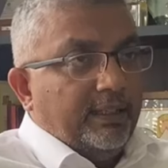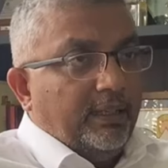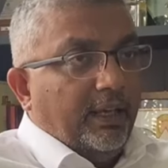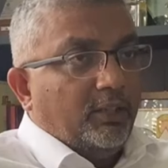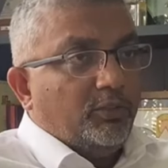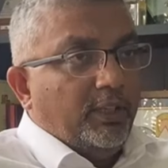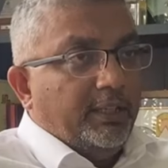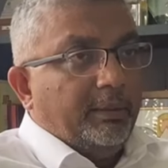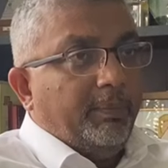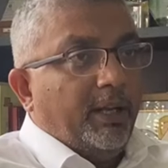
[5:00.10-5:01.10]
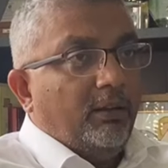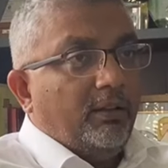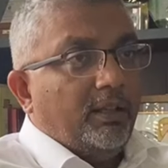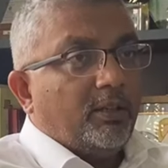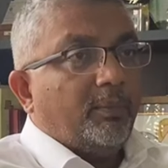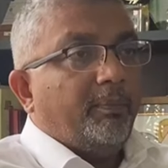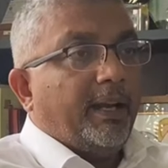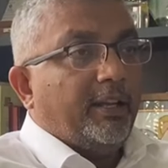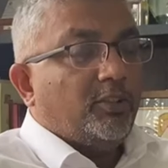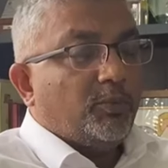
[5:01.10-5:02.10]
are actually depend on the top
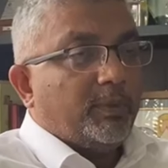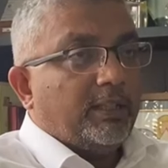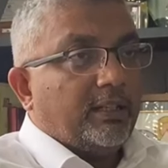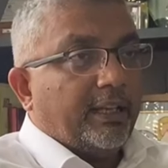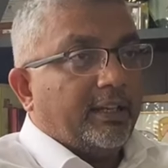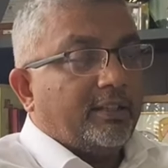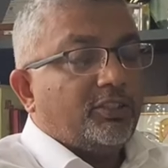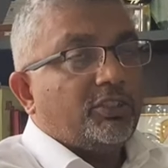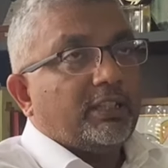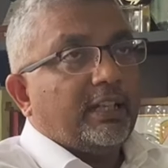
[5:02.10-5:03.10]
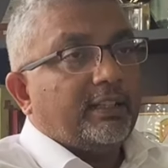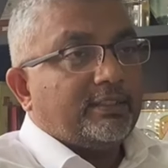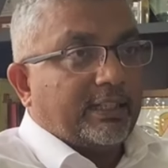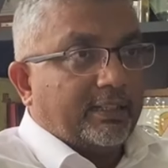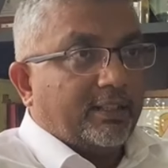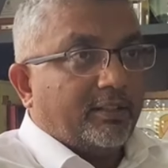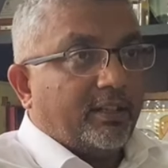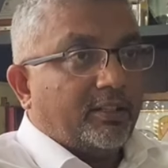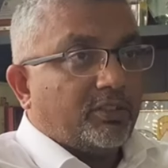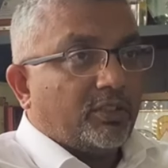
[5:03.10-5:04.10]
management like decision and the strategic
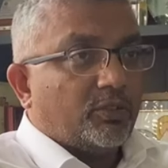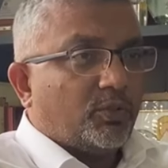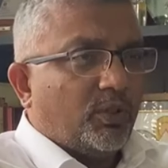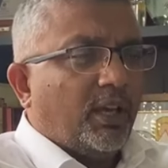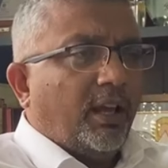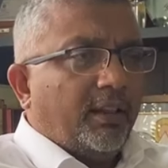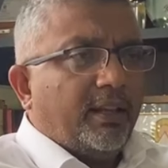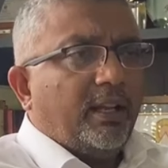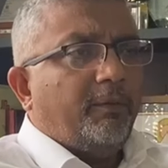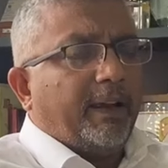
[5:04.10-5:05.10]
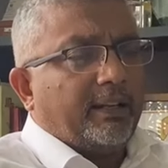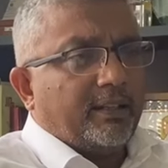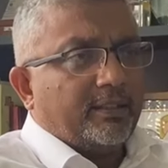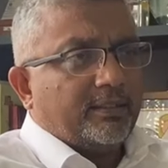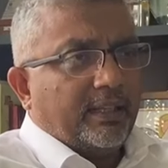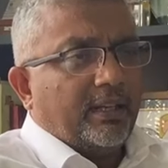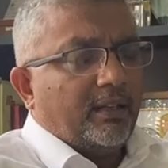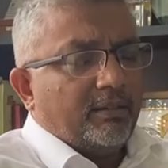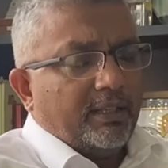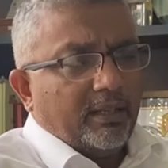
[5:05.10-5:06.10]
direction. So there are factors, there
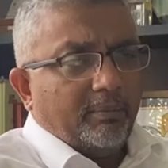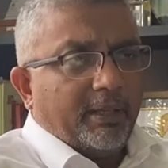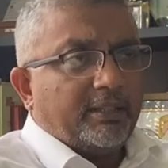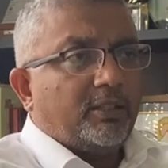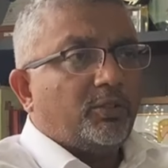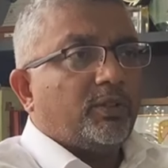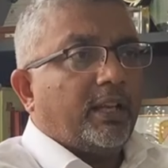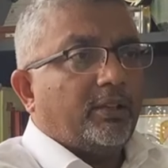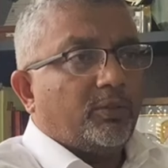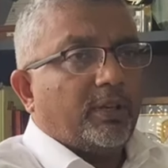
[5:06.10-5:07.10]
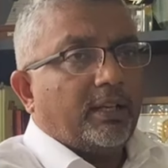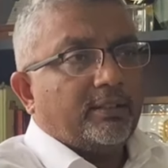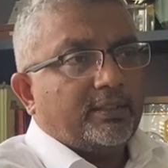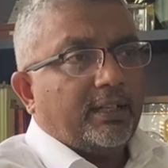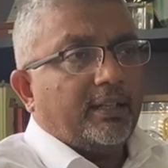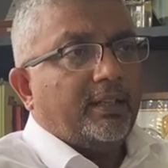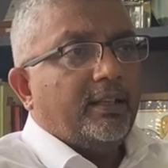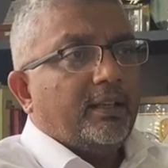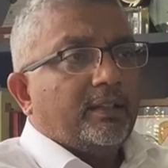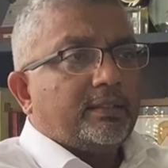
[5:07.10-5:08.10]
are method you can study.
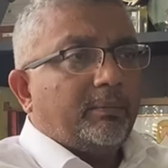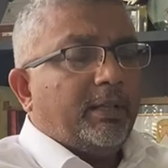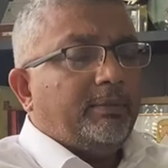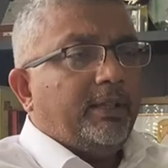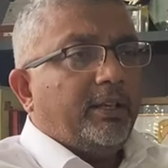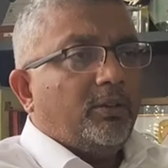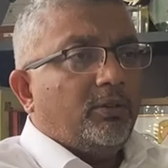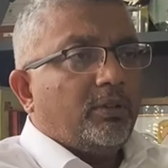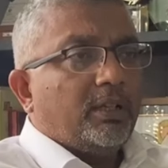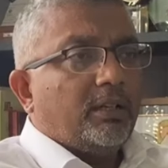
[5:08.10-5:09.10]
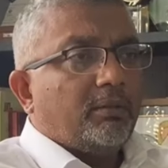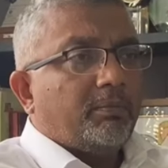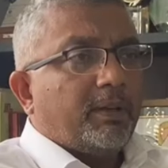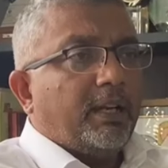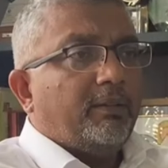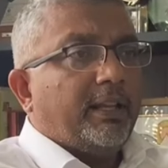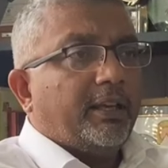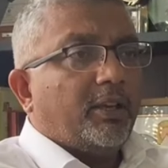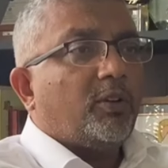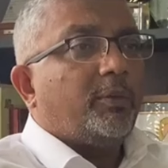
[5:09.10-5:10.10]
Sometimes like kind of
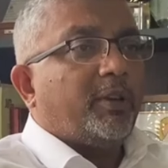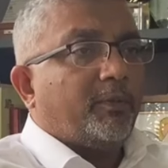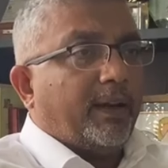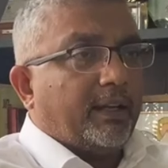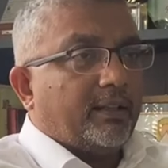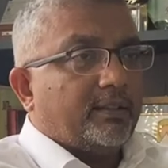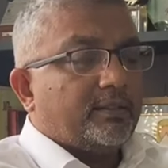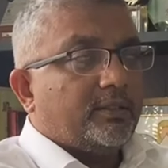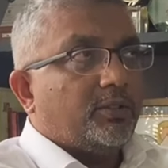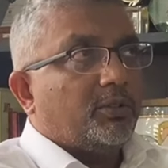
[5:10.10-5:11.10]
like economic factors,